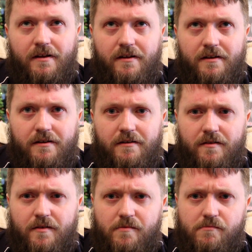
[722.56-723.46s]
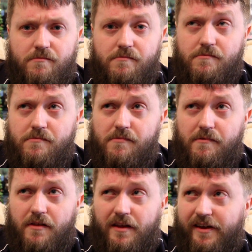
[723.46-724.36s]

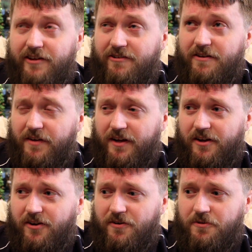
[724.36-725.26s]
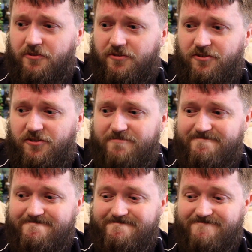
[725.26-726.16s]
I think is anything else?
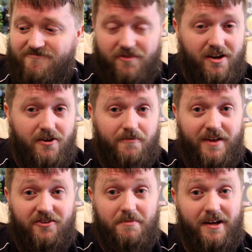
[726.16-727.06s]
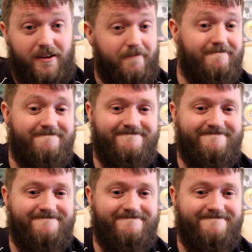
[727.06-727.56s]
No, that's about it.